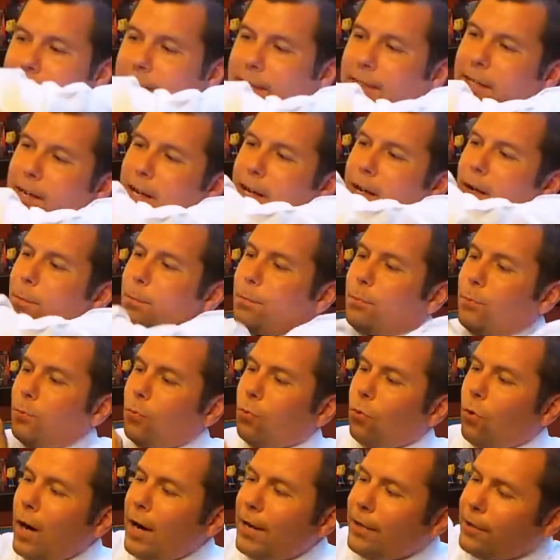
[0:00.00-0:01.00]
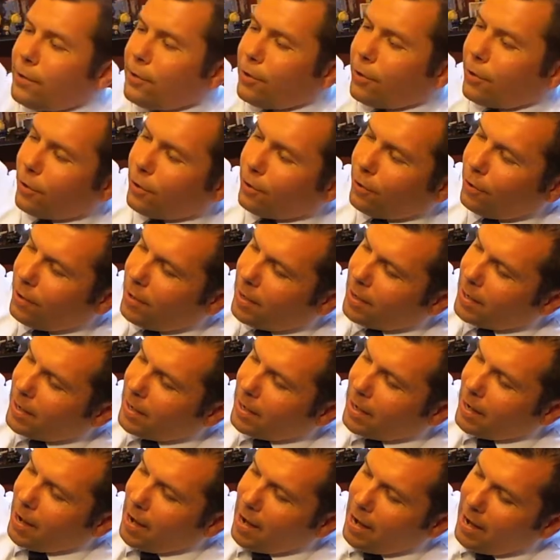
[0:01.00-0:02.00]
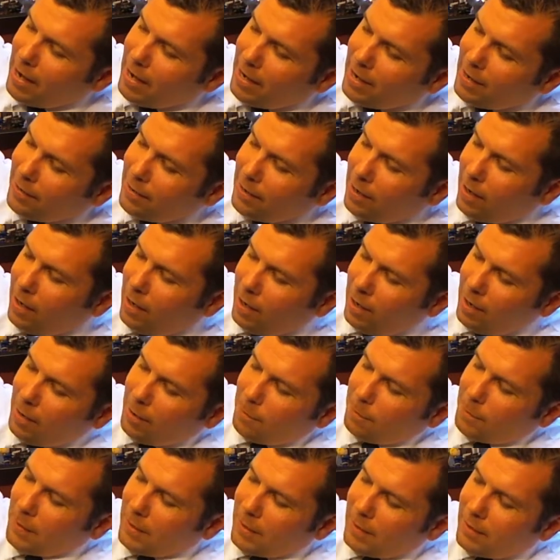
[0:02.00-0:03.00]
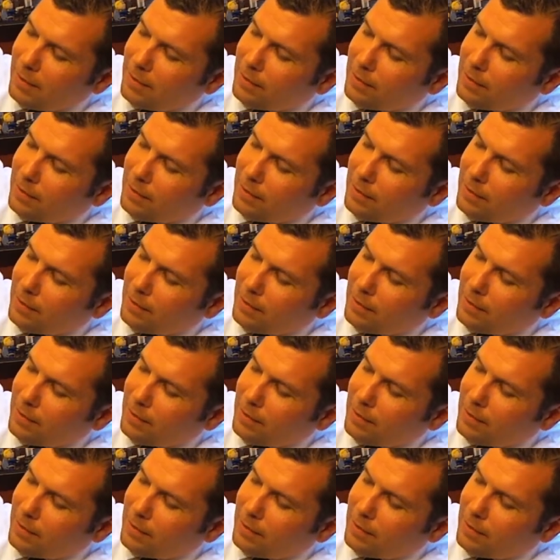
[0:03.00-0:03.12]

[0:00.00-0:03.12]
is Predator, and um,